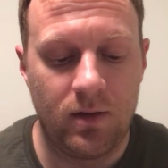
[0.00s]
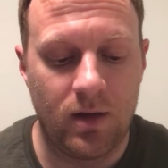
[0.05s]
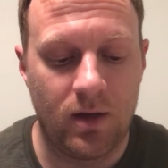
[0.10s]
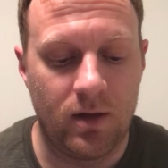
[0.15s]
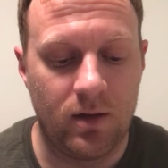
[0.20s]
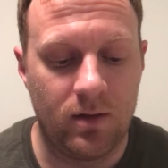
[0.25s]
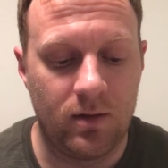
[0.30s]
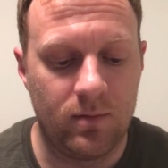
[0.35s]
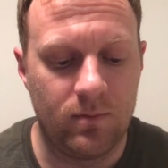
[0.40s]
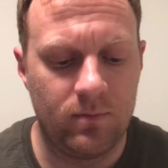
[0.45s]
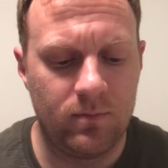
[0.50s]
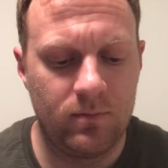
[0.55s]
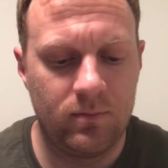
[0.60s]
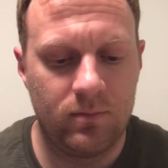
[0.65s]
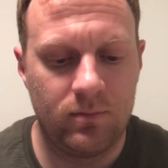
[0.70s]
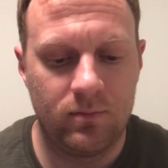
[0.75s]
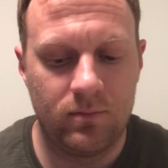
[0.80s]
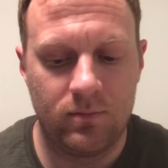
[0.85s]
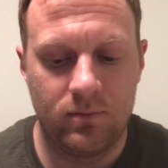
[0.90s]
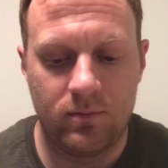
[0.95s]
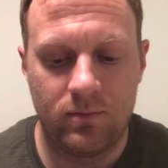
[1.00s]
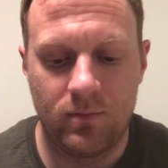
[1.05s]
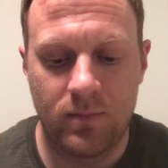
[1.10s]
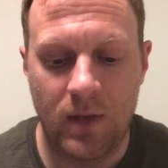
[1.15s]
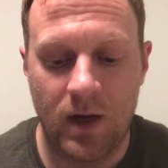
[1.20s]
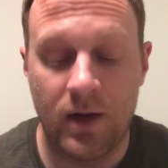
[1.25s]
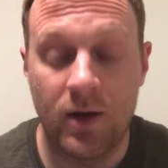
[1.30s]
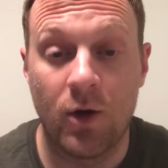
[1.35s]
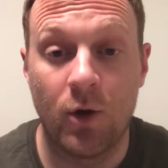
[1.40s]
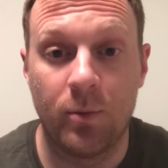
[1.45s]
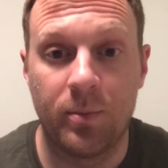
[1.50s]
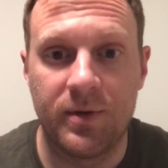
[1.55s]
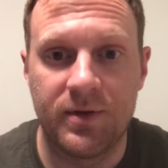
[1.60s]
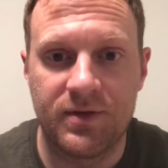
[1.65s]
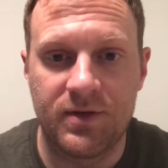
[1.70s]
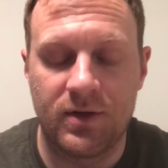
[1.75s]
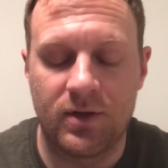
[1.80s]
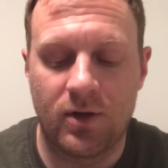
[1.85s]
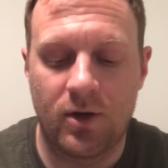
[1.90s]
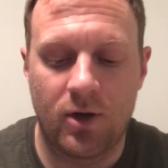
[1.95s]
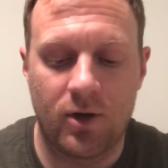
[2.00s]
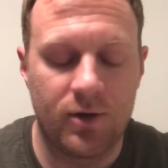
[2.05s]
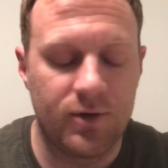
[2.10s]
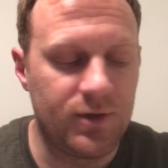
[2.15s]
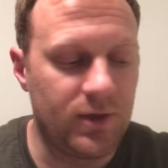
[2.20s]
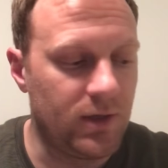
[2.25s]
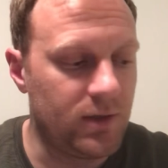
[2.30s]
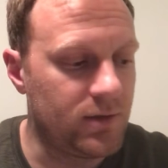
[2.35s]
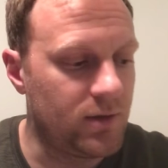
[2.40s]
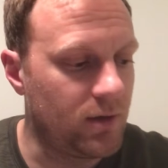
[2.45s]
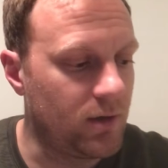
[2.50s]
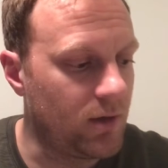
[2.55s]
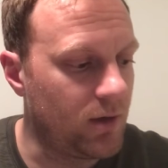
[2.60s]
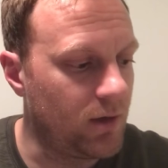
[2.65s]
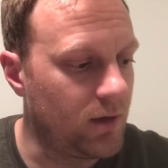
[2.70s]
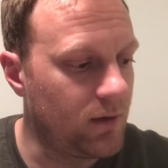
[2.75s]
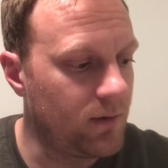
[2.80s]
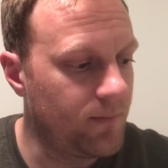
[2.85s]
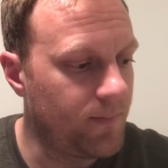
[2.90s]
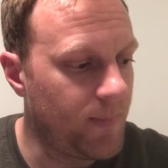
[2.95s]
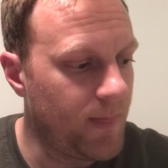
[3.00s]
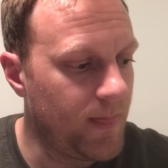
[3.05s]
I hope is encouraging to her.